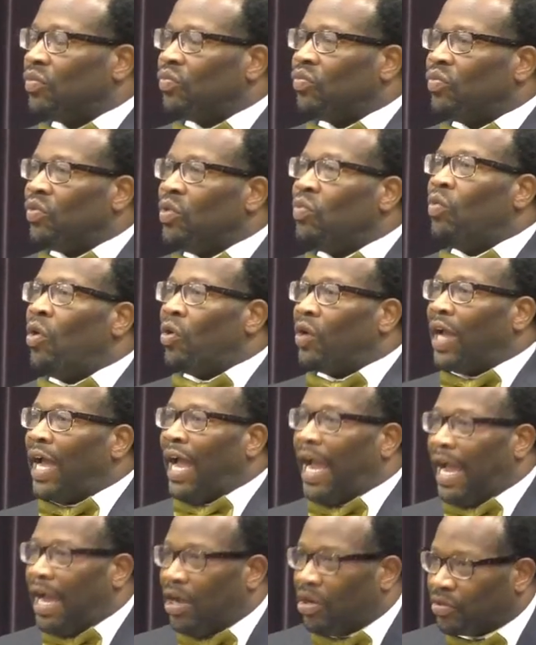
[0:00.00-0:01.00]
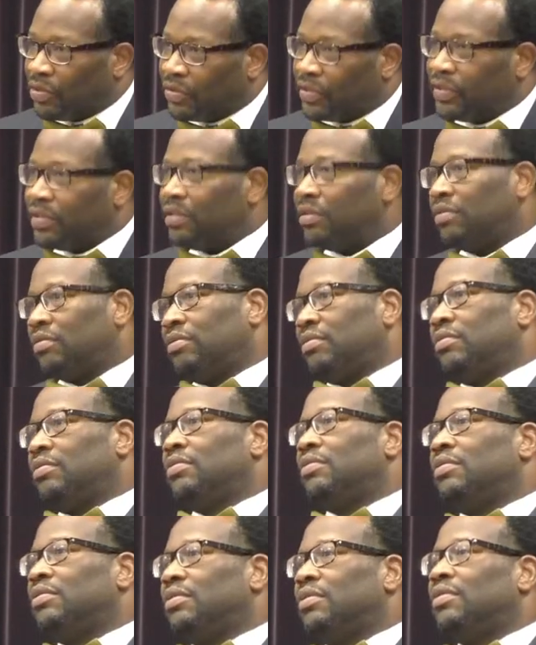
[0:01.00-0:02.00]
We want a house.
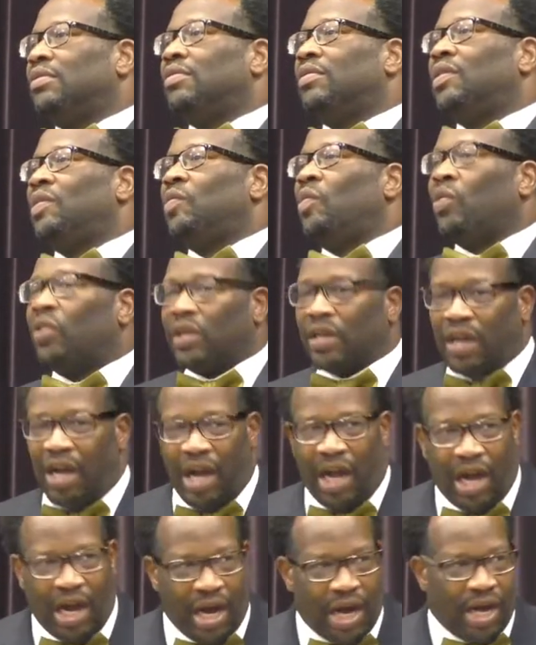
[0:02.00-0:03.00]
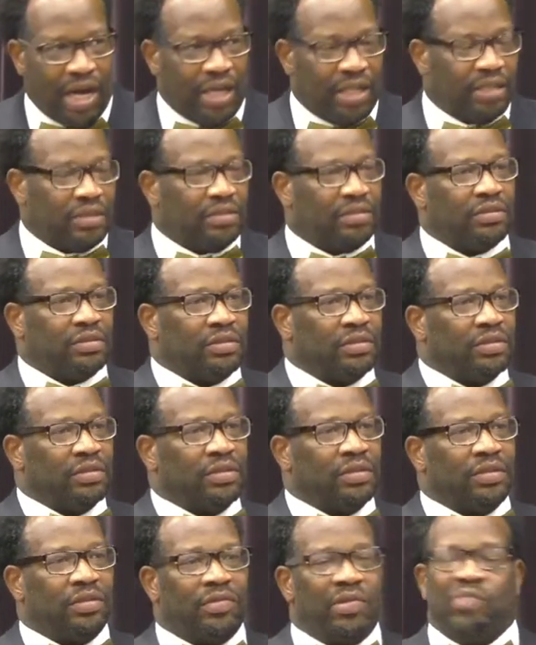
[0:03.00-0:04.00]
We want a car.
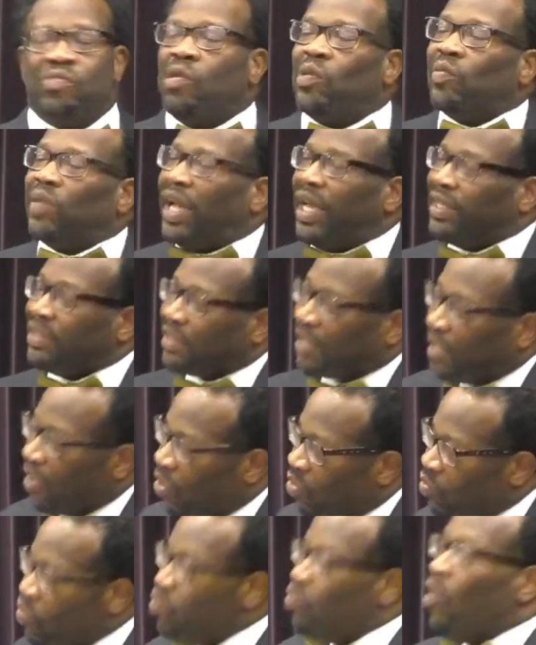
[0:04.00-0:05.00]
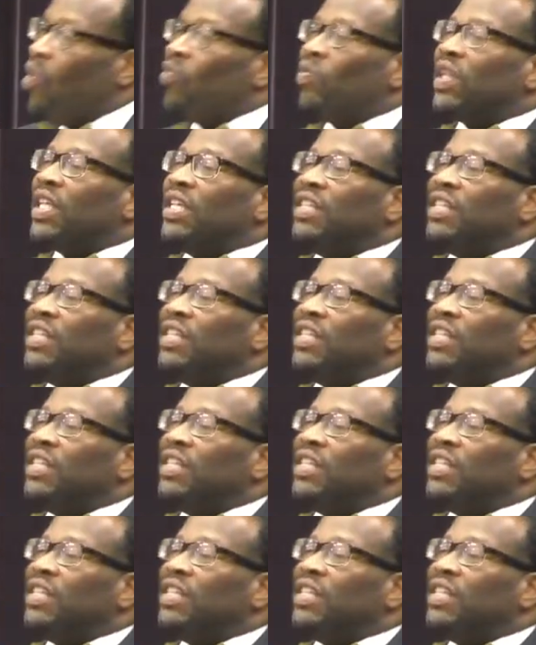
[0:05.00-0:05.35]
We want nice clothes. We want